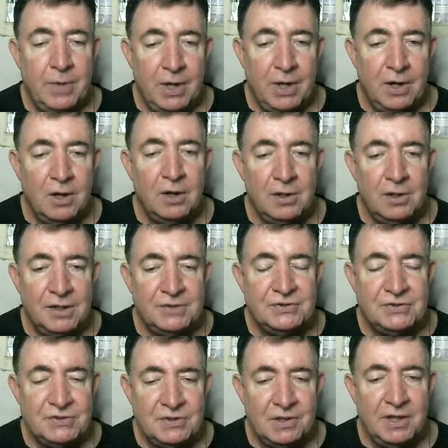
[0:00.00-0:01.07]

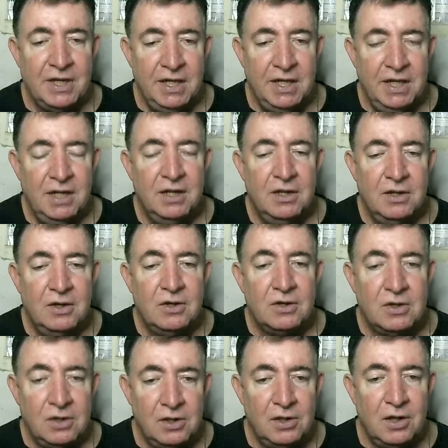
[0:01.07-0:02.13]
perilously
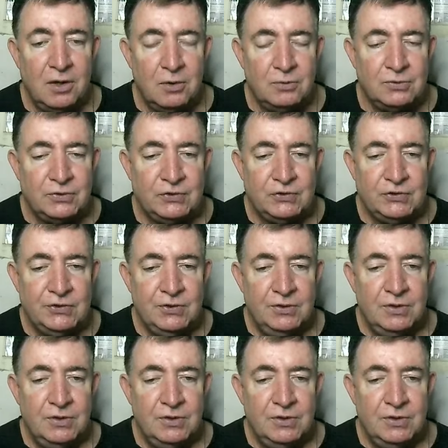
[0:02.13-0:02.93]
close